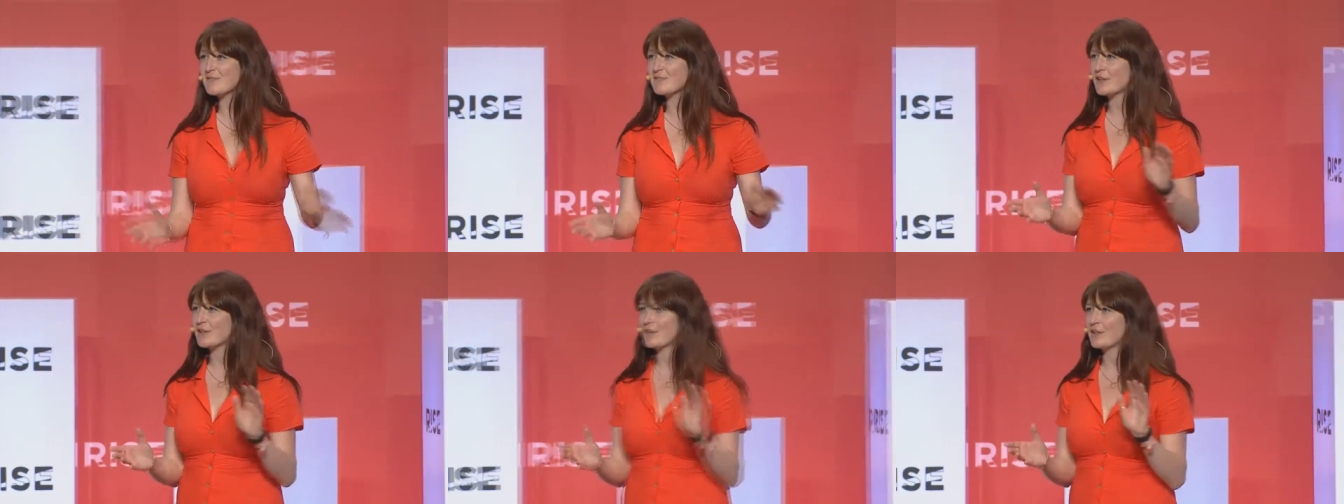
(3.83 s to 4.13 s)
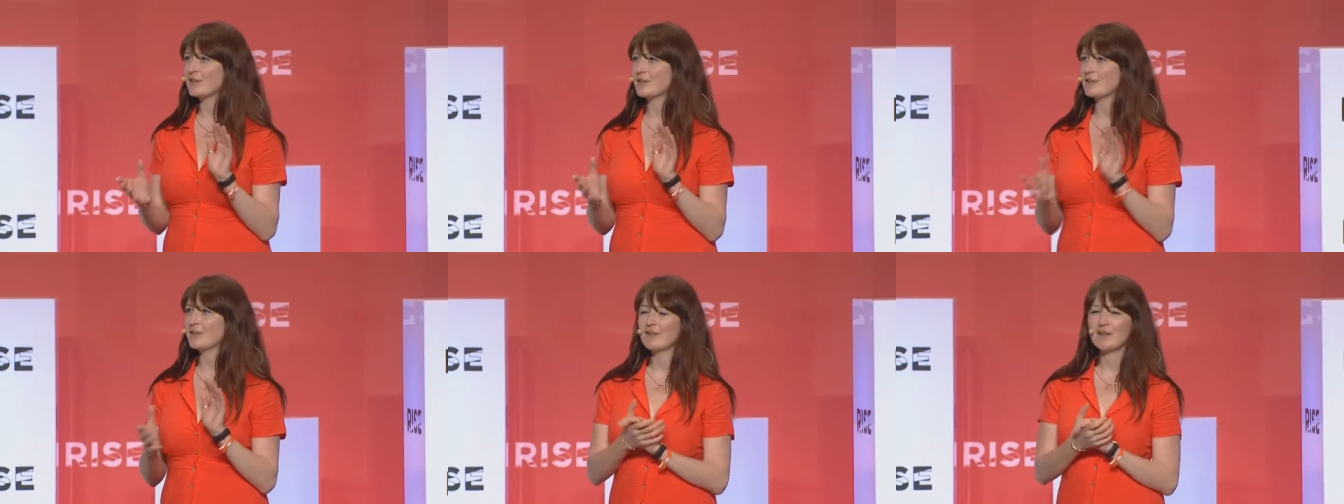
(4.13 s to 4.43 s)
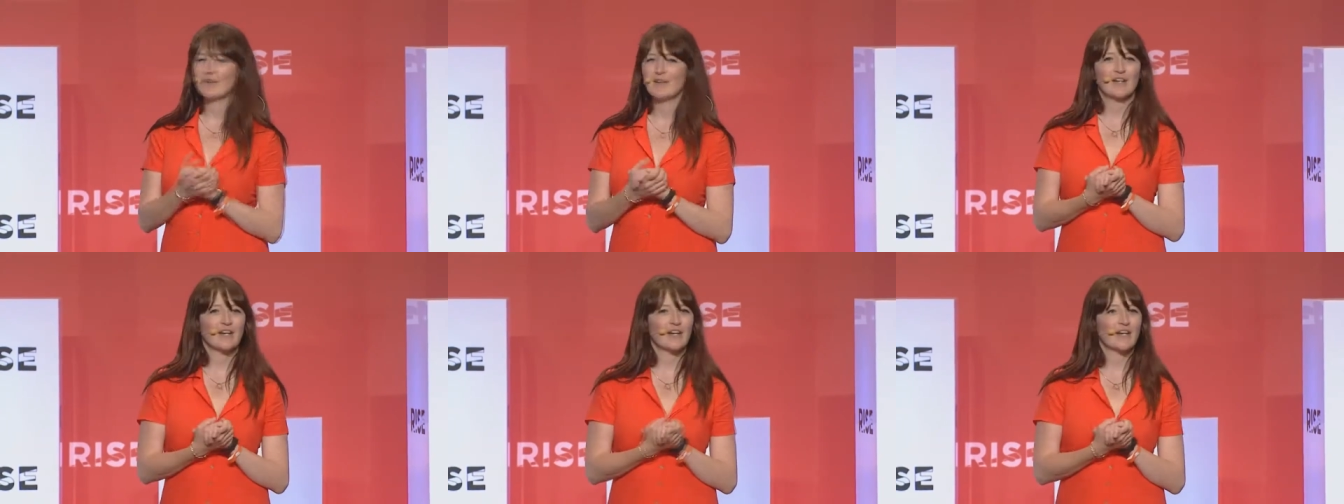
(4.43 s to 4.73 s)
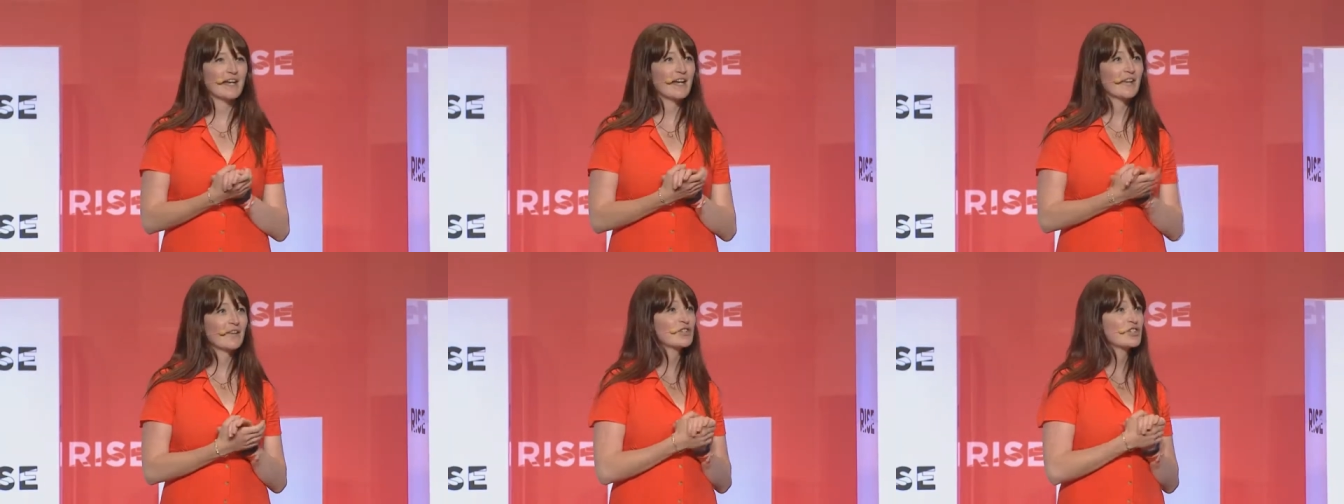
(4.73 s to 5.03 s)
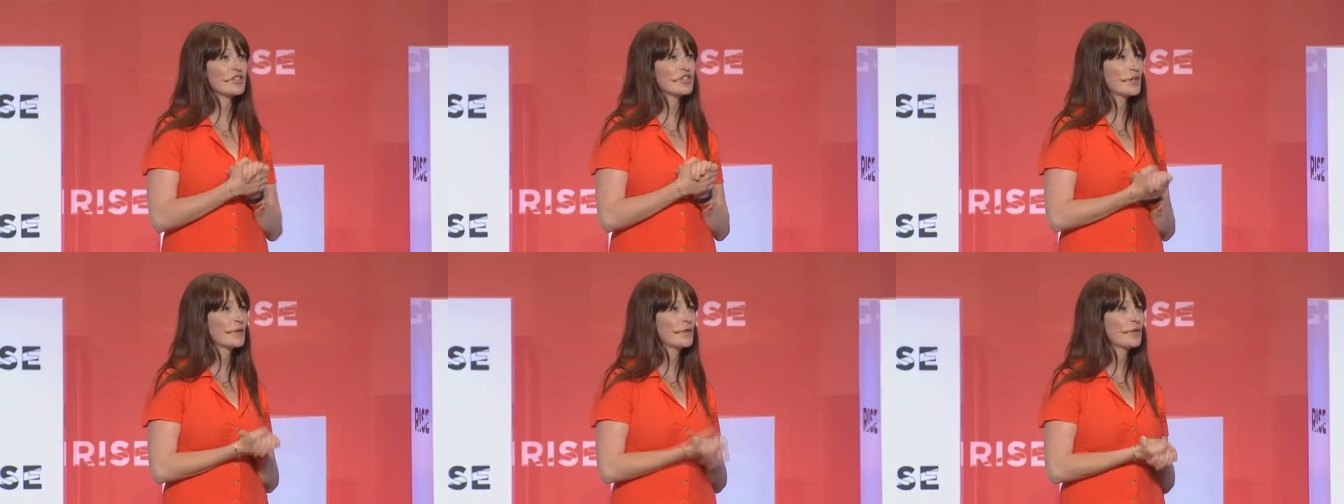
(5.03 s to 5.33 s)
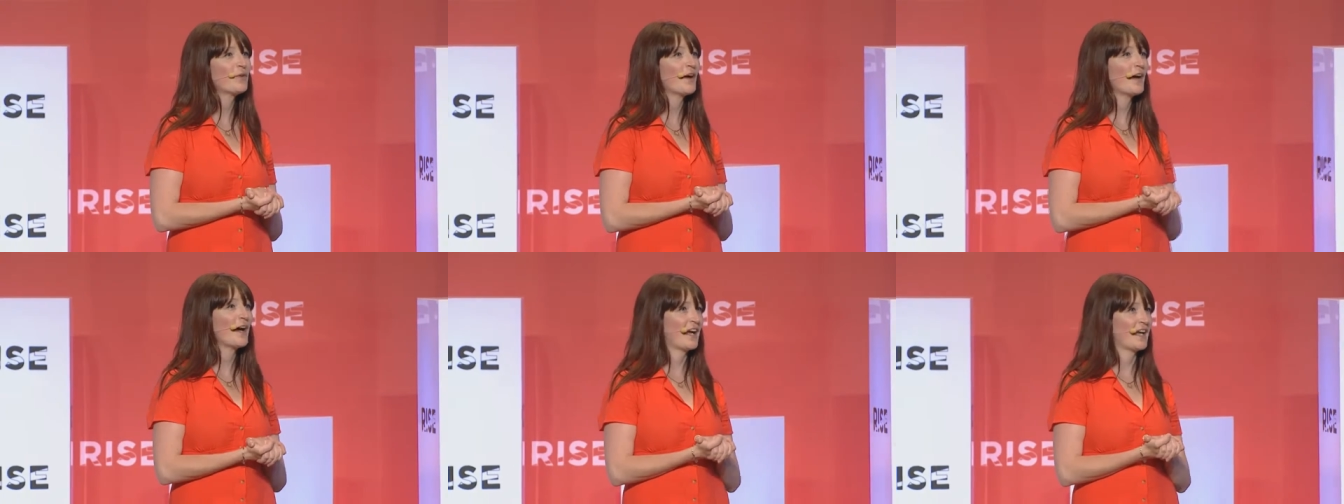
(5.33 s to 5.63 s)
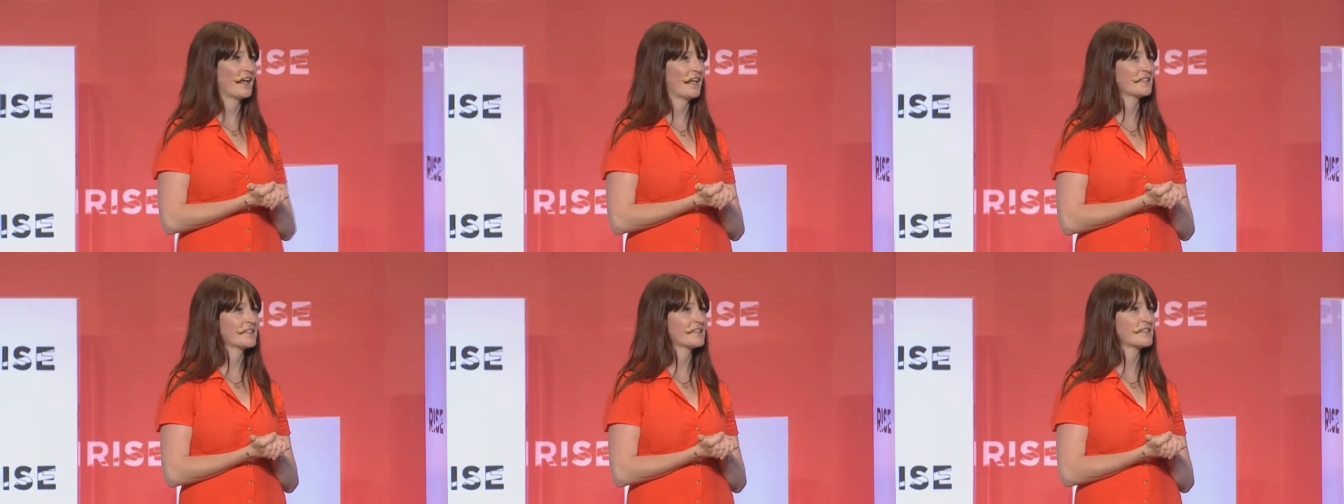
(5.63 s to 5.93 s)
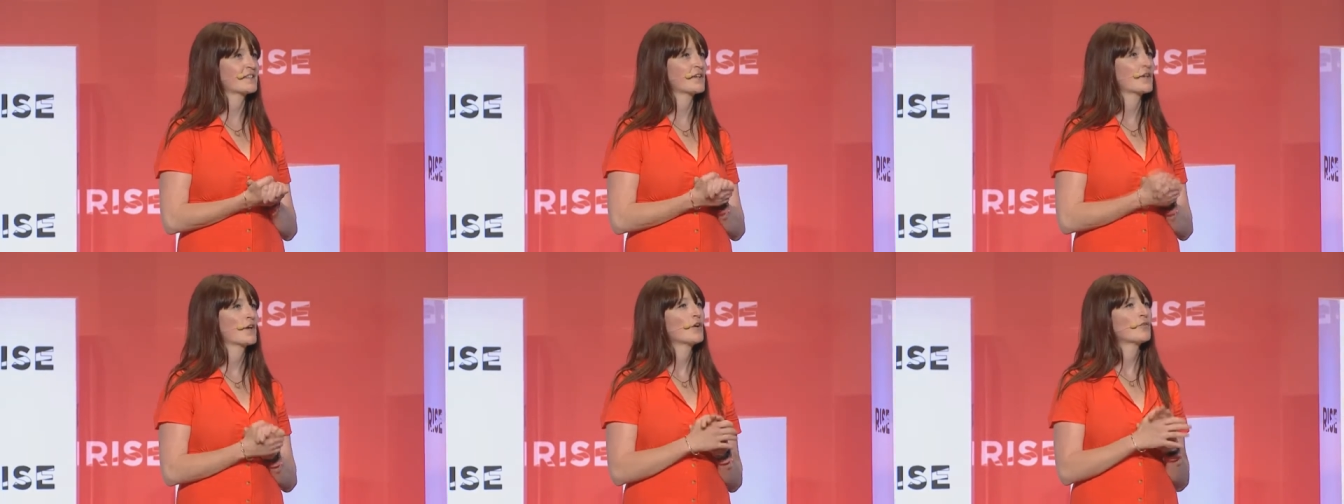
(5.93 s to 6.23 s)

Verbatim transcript: all, can I have a show of hands